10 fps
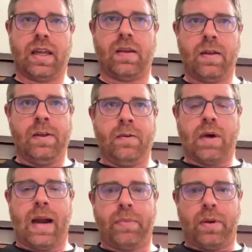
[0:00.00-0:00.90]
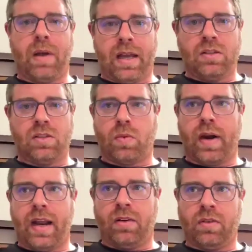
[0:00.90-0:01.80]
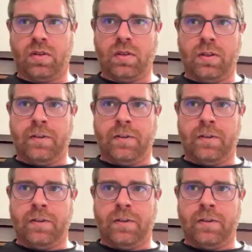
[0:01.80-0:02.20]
to like wrap their minds around.